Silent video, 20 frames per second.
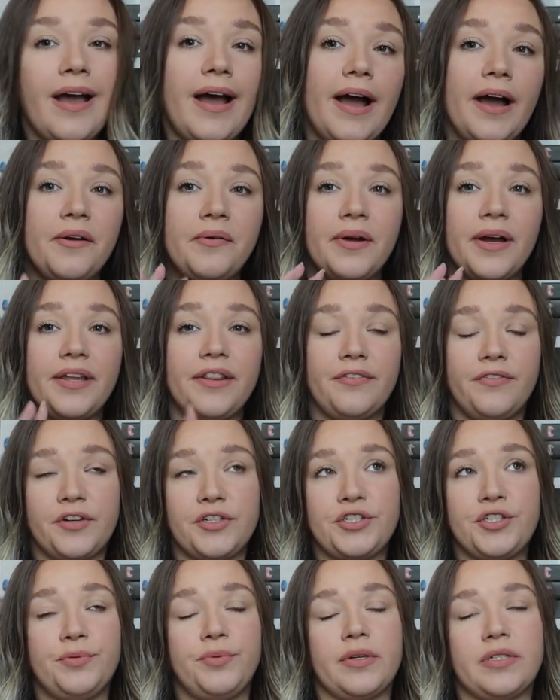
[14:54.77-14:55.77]
I read the
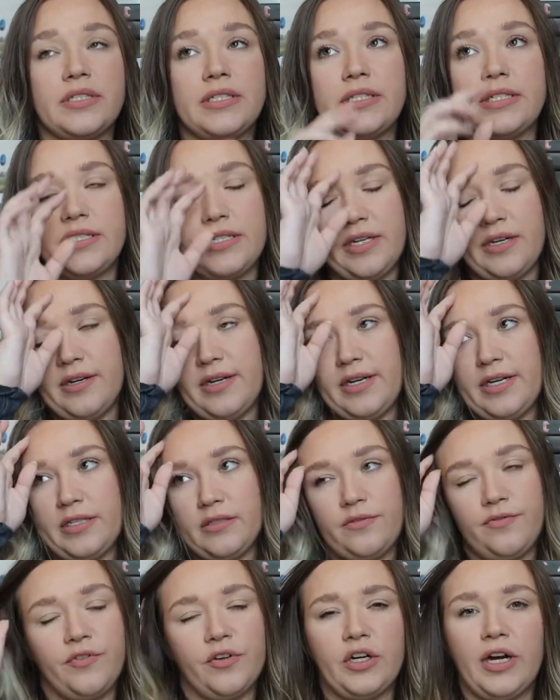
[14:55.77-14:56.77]
first two books in the
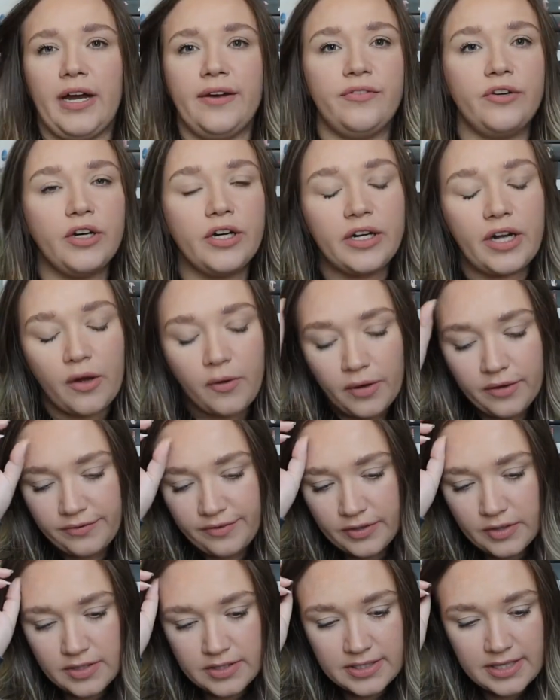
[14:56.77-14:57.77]
series forever ago, it
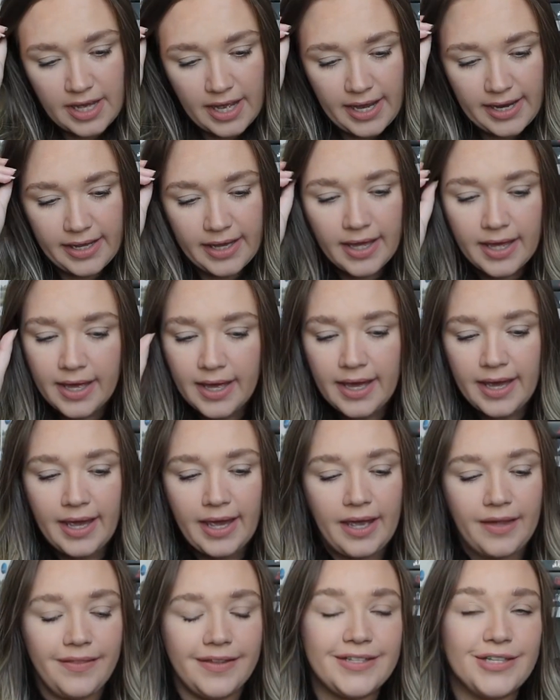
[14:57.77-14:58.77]
feels like,
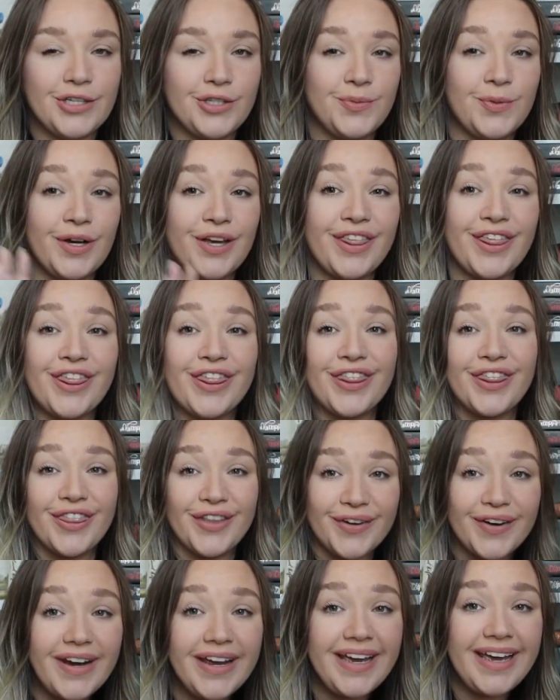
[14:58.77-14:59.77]
and this is book
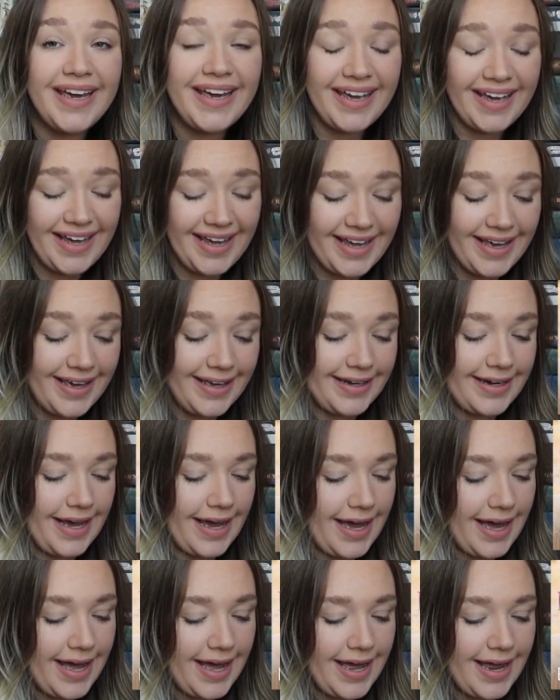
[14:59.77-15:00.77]
three, and
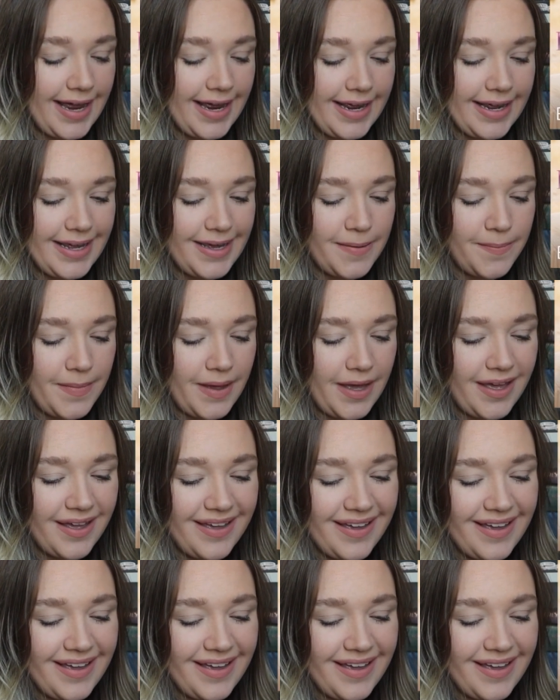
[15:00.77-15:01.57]
I'm